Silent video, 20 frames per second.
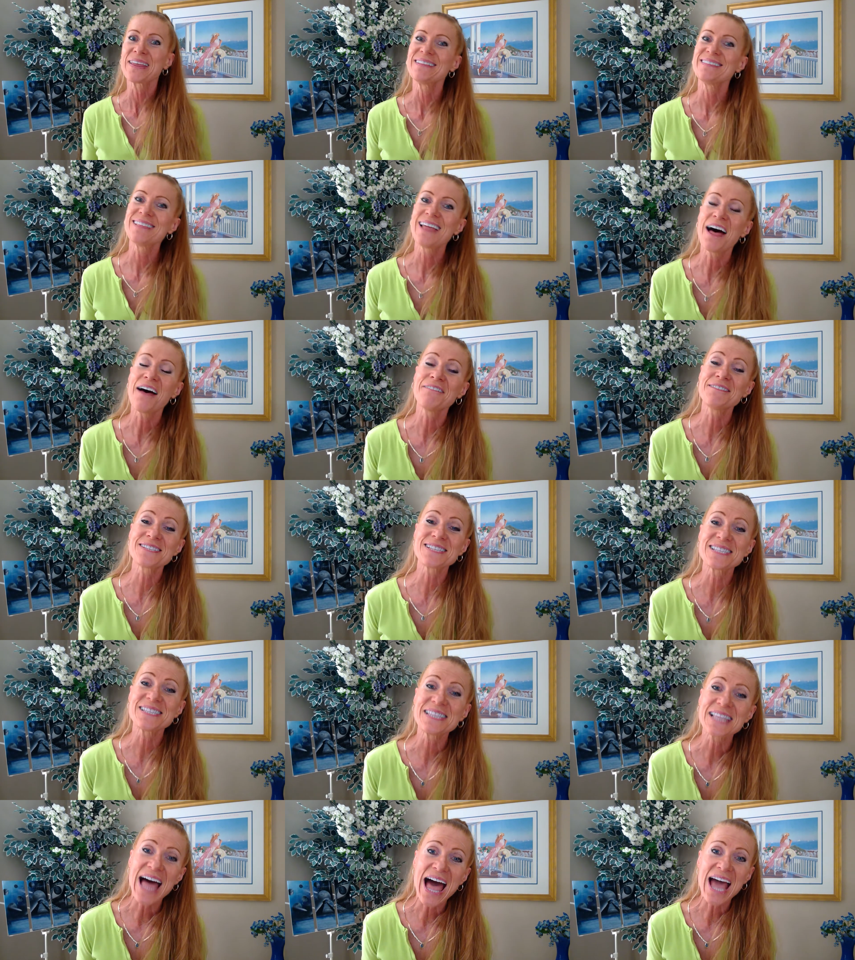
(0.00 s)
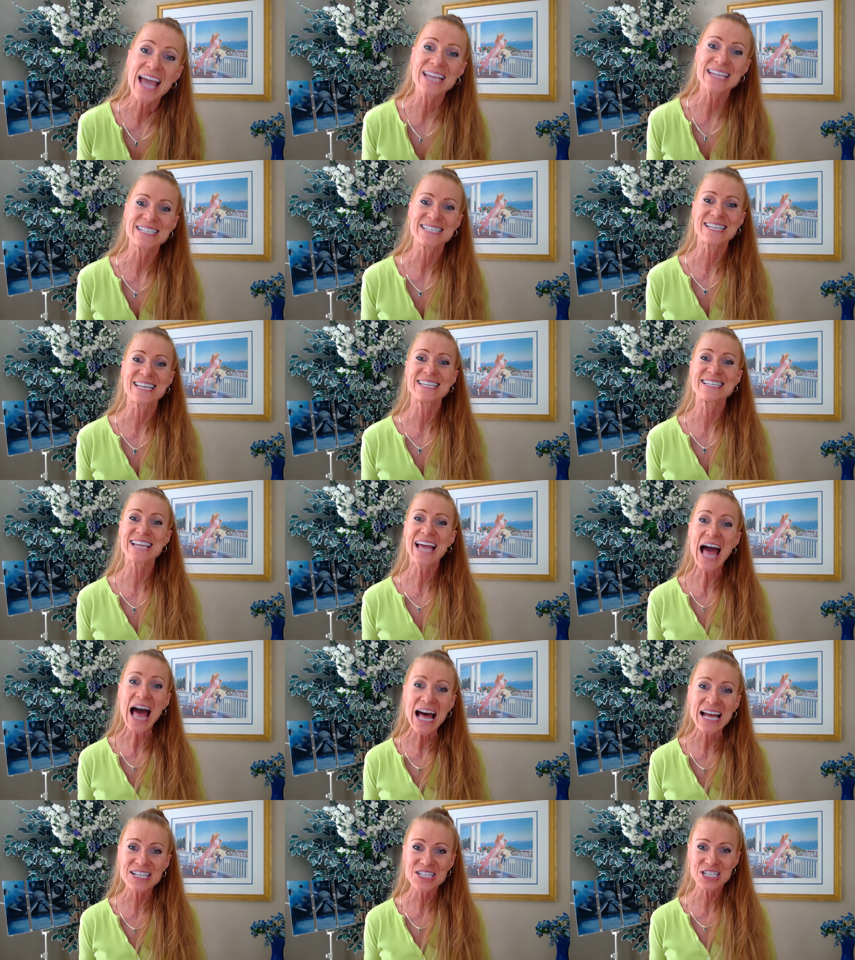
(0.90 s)
Love's light and
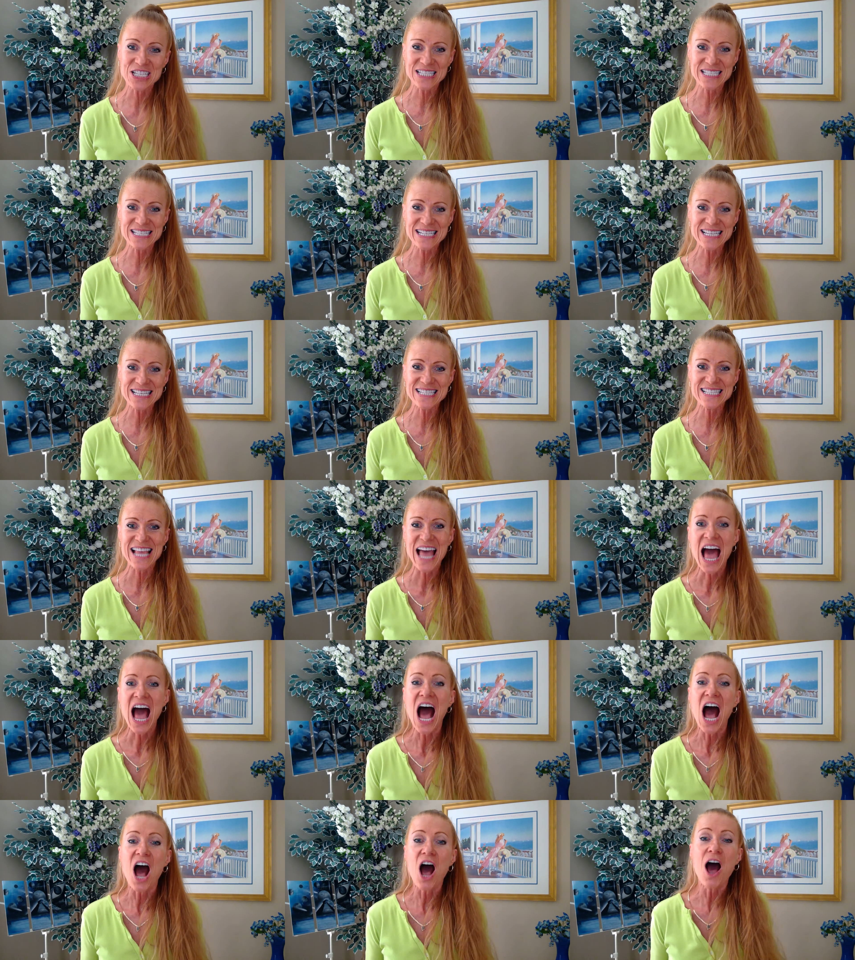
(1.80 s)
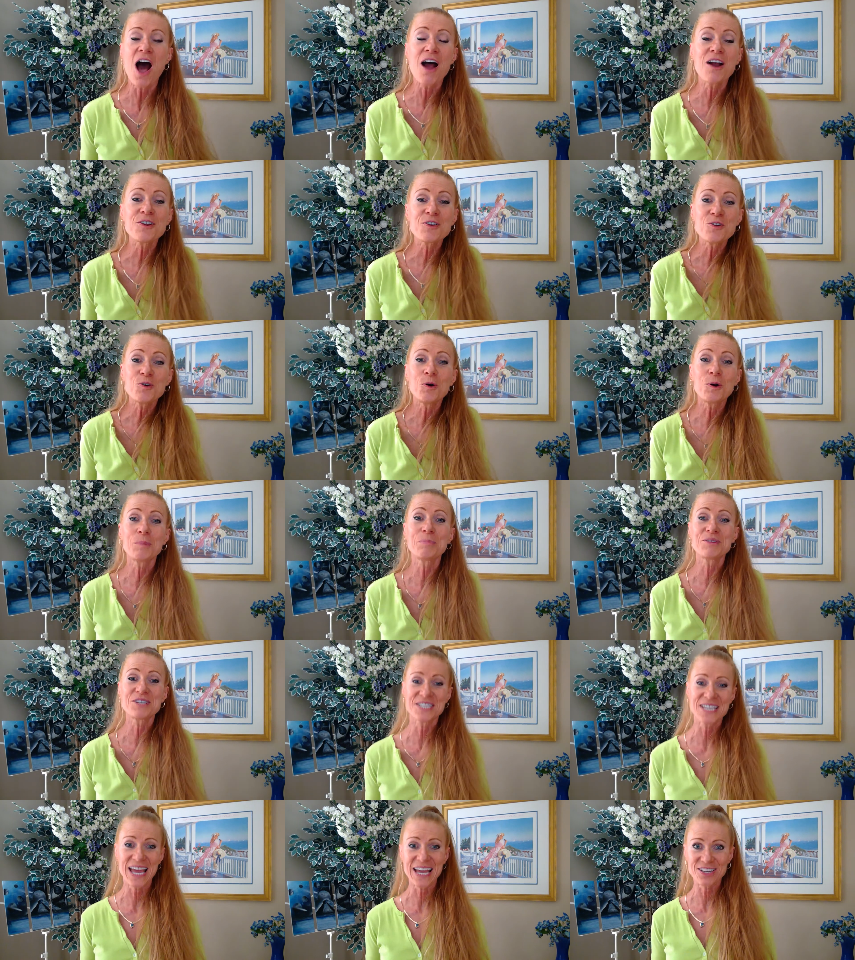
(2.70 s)
consciousness are your
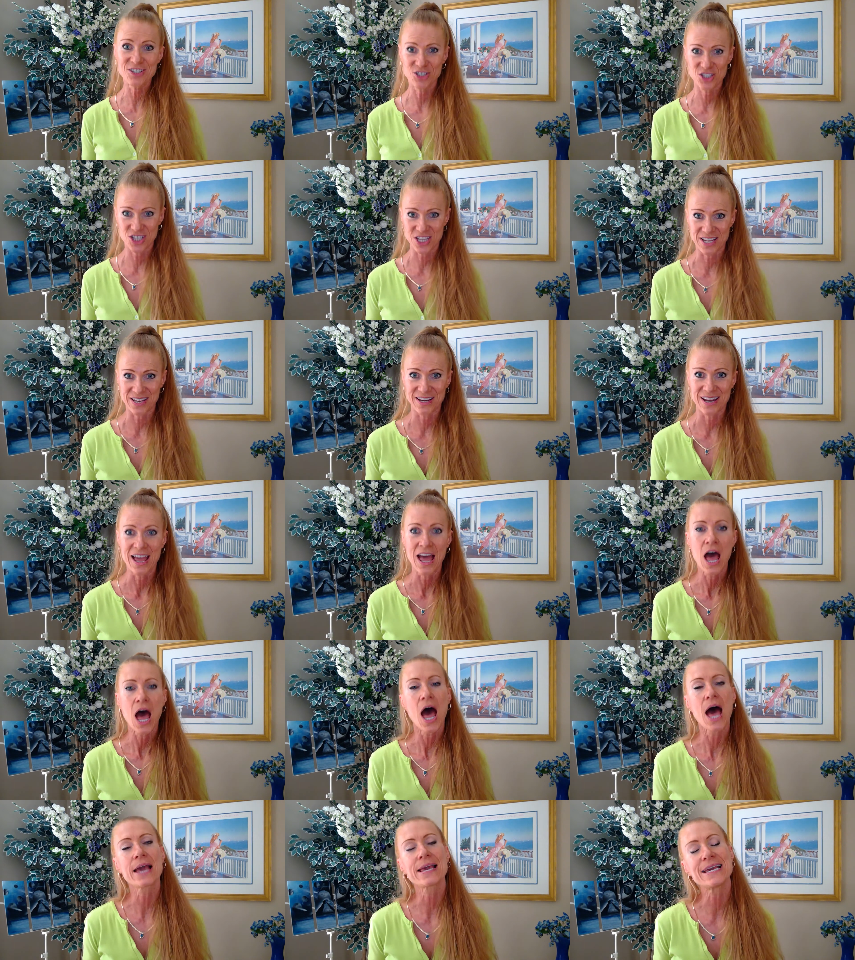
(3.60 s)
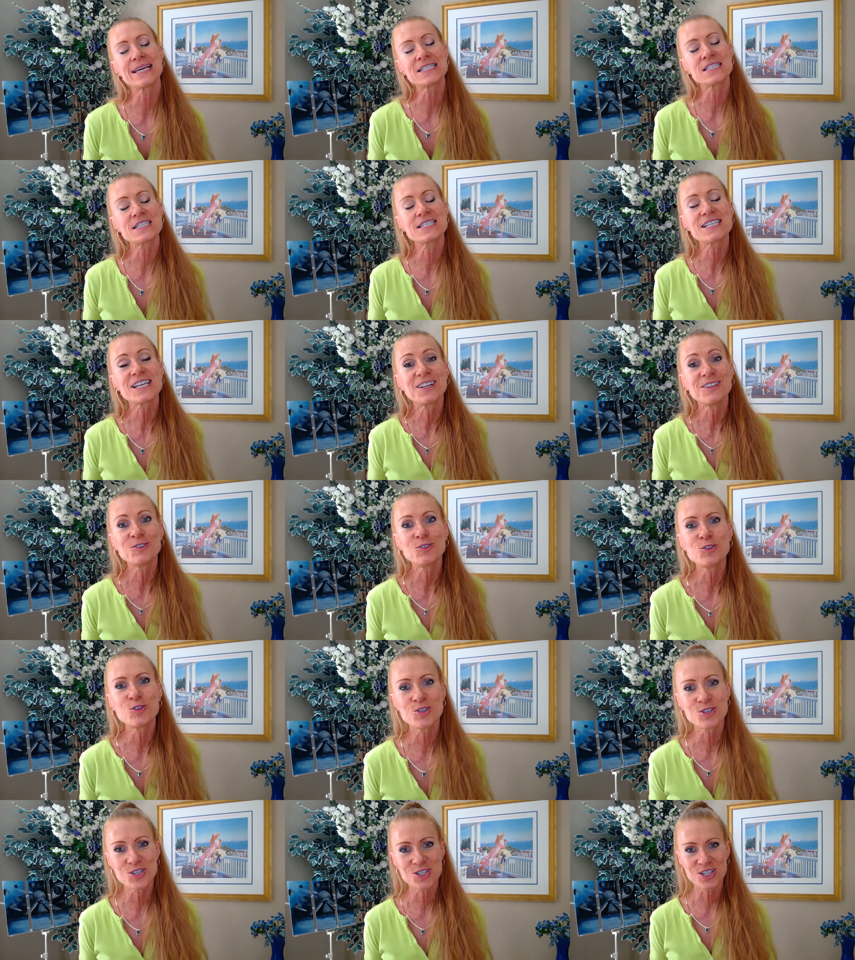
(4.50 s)
protection against
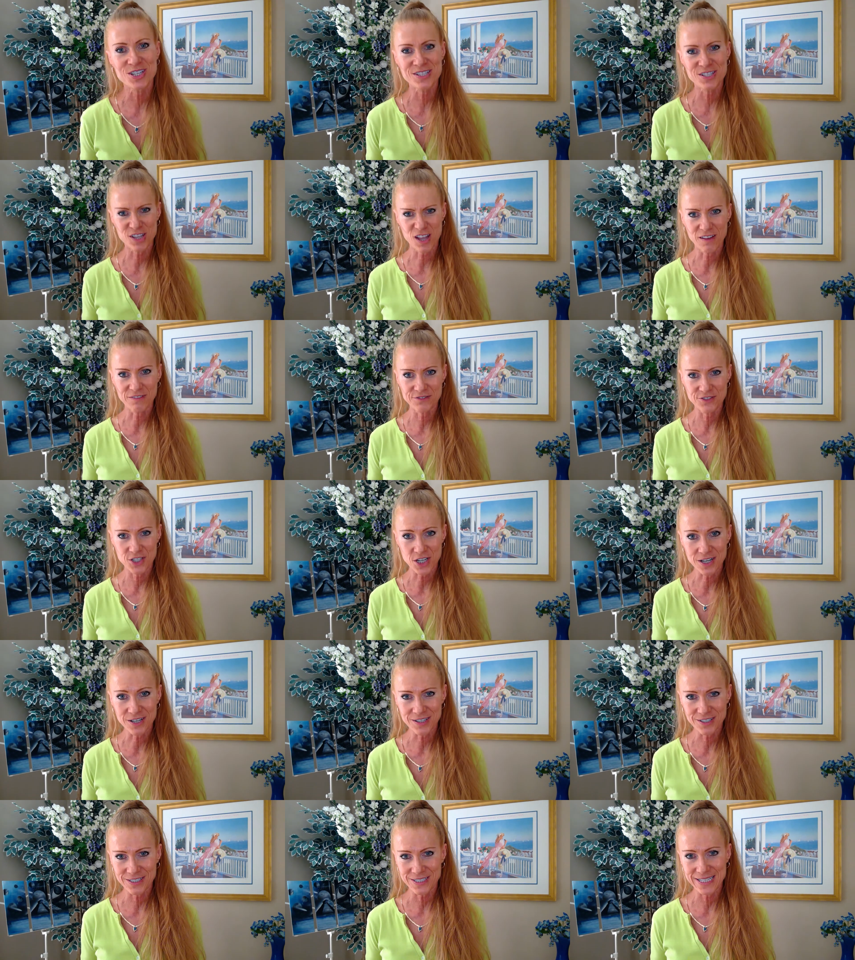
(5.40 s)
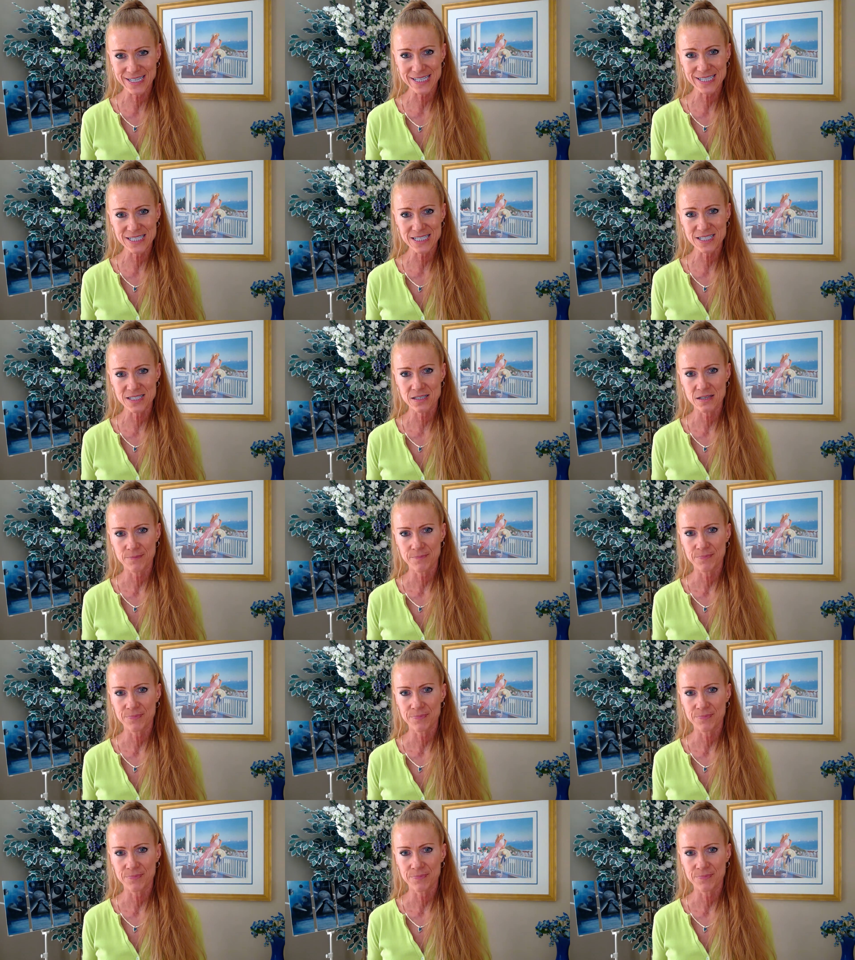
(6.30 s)
illusions of darkness.